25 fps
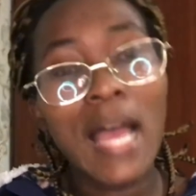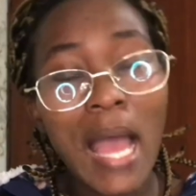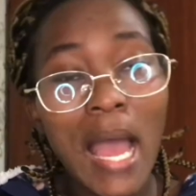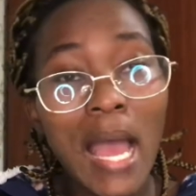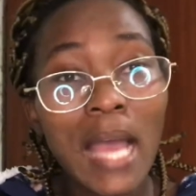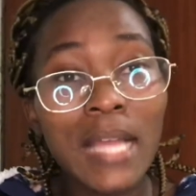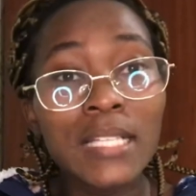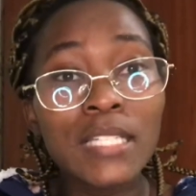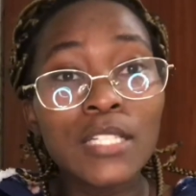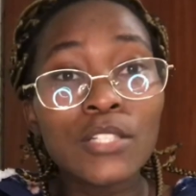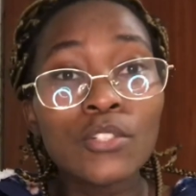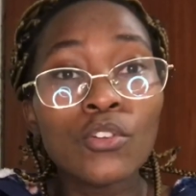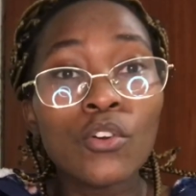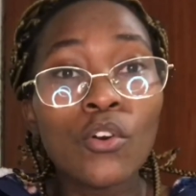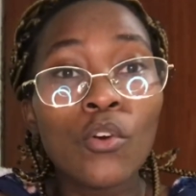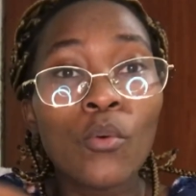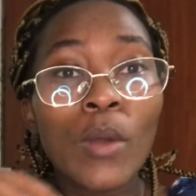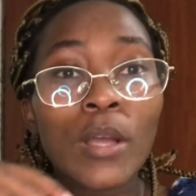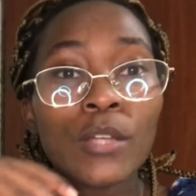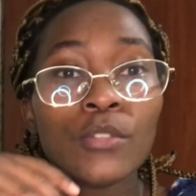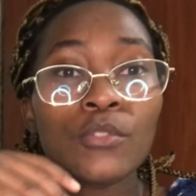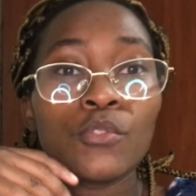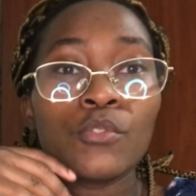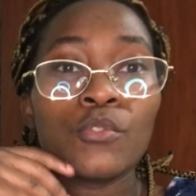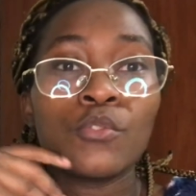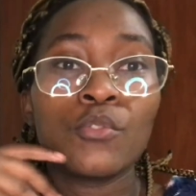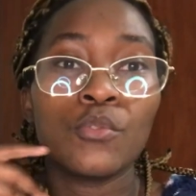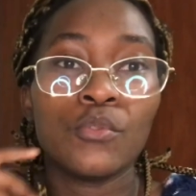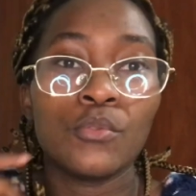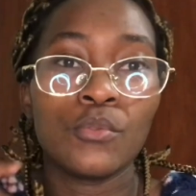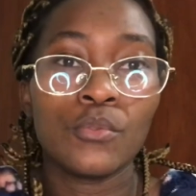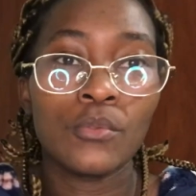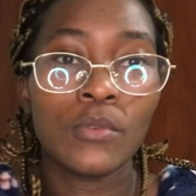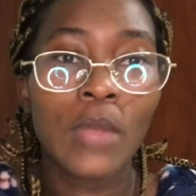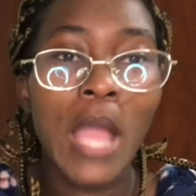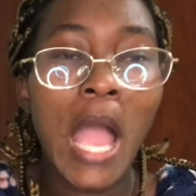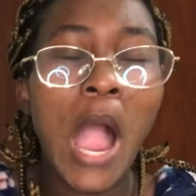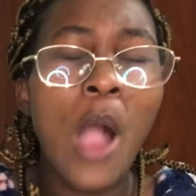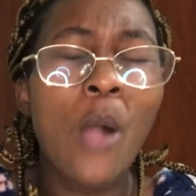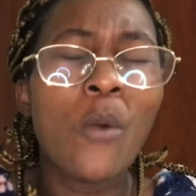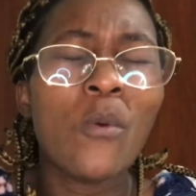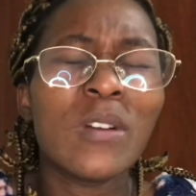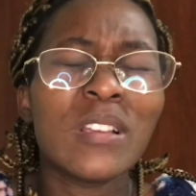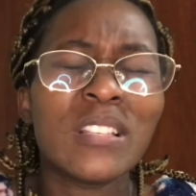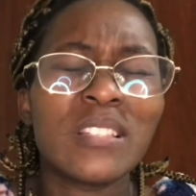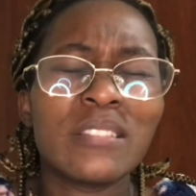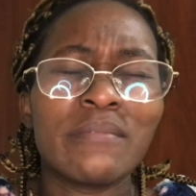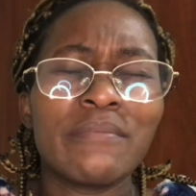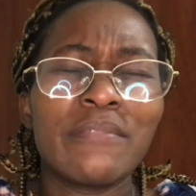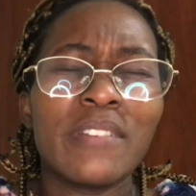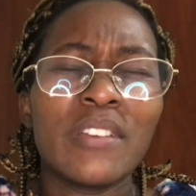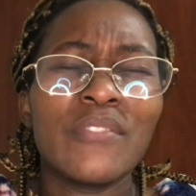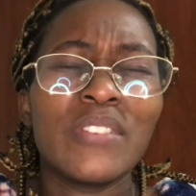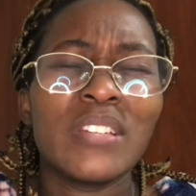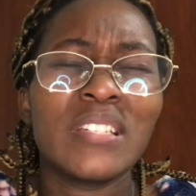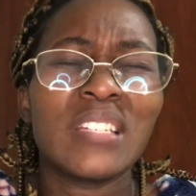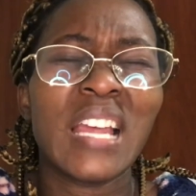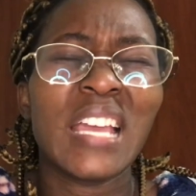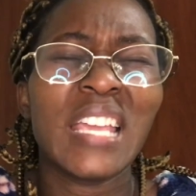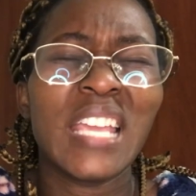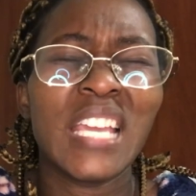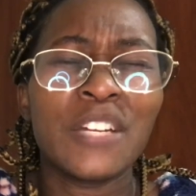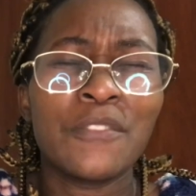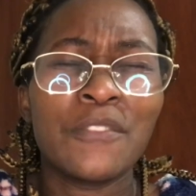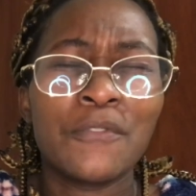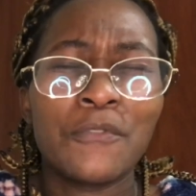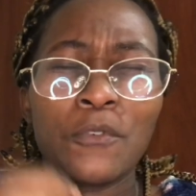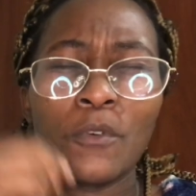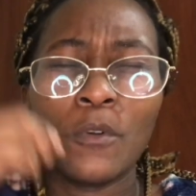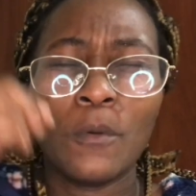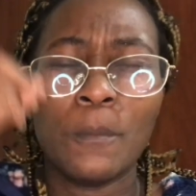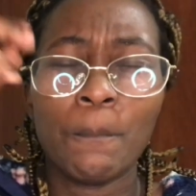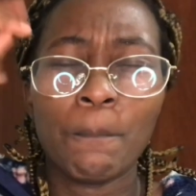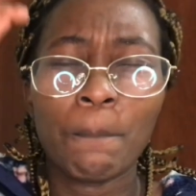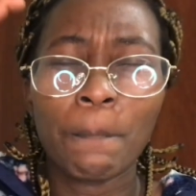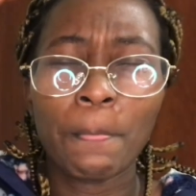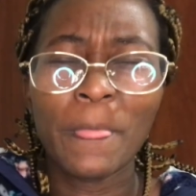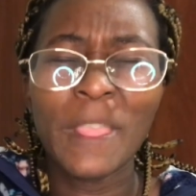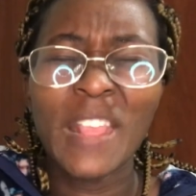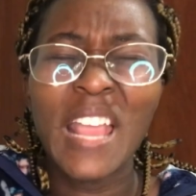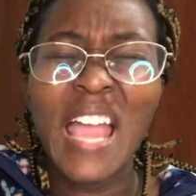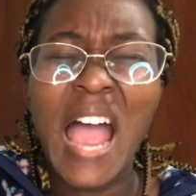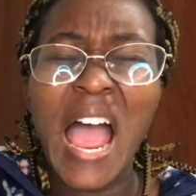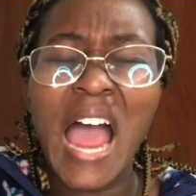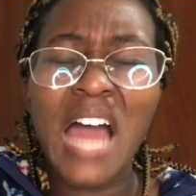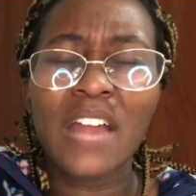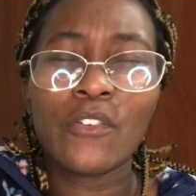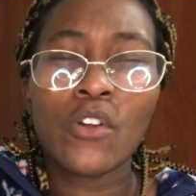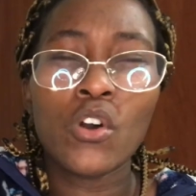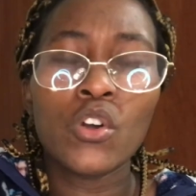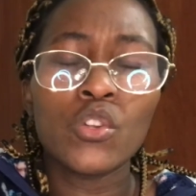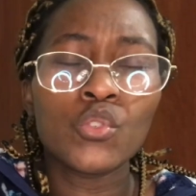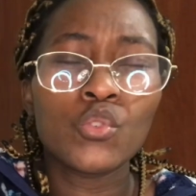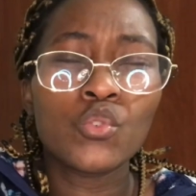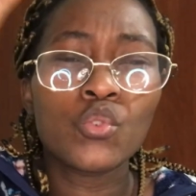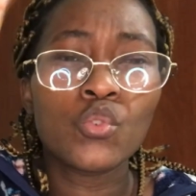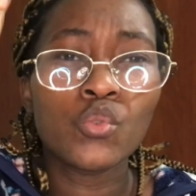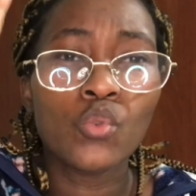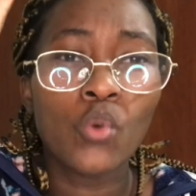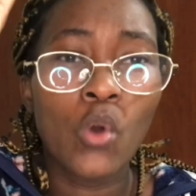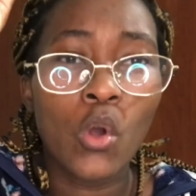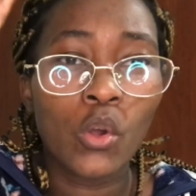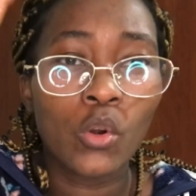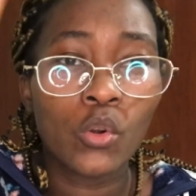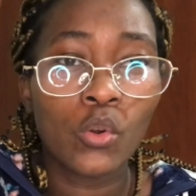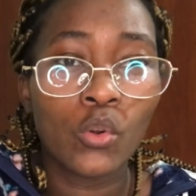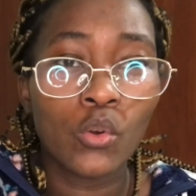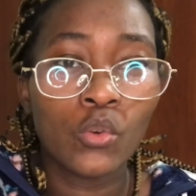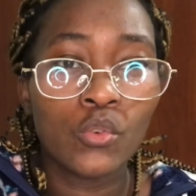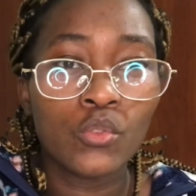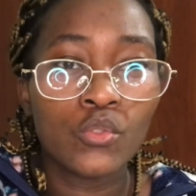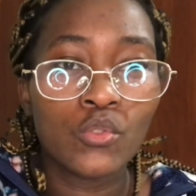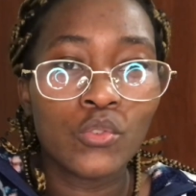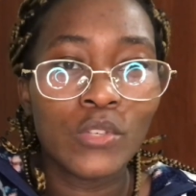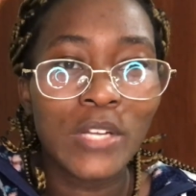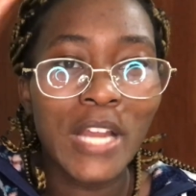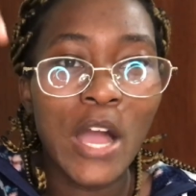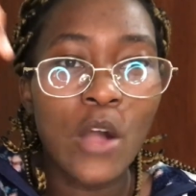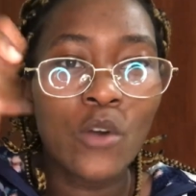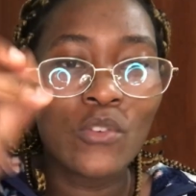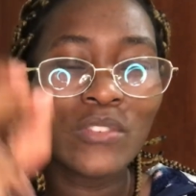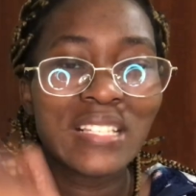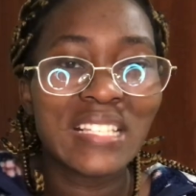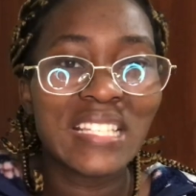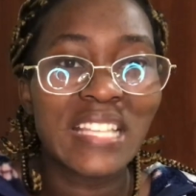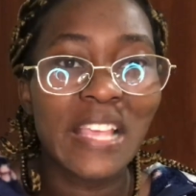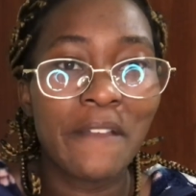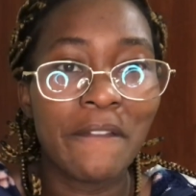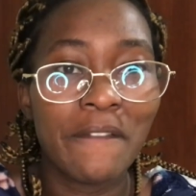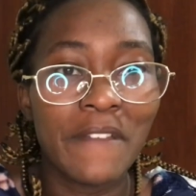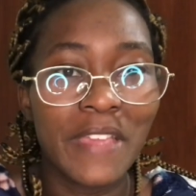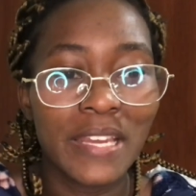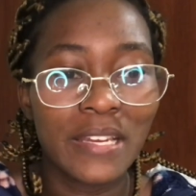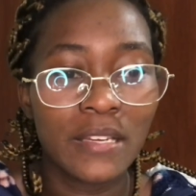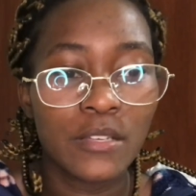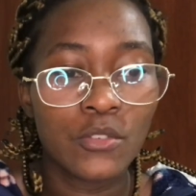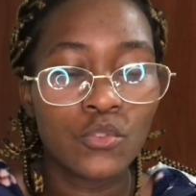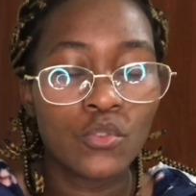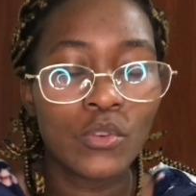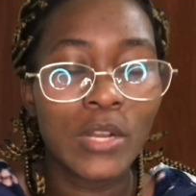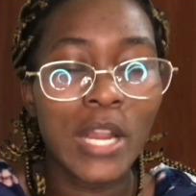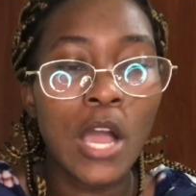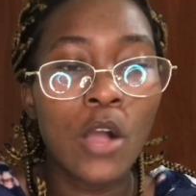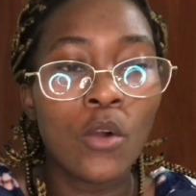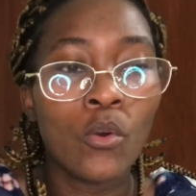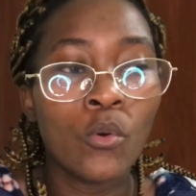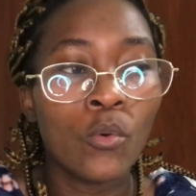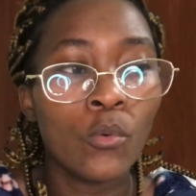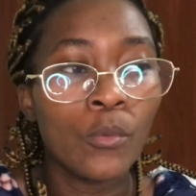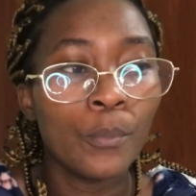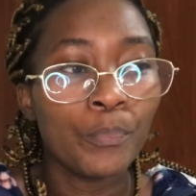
I didn't know what to do. I was very tired from around 2 o'clock to now 7 to now